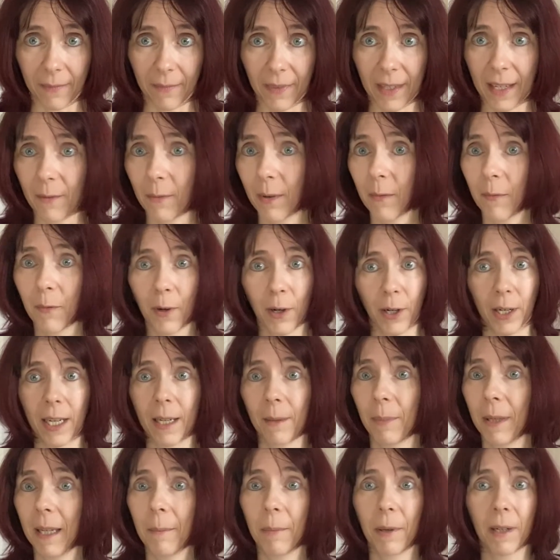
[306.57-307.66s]
They were working
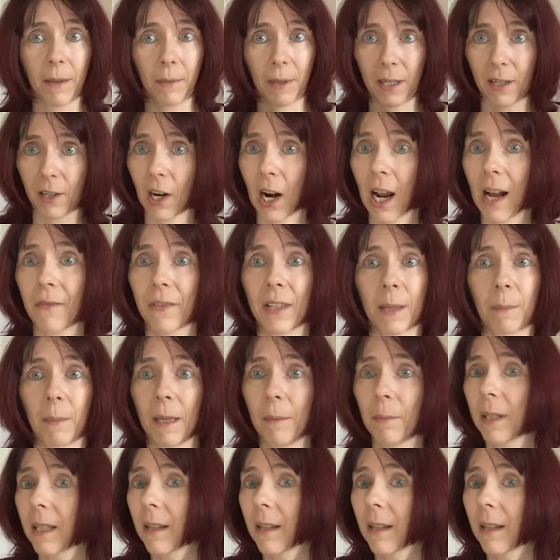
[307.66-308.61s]
people, they were crafts people,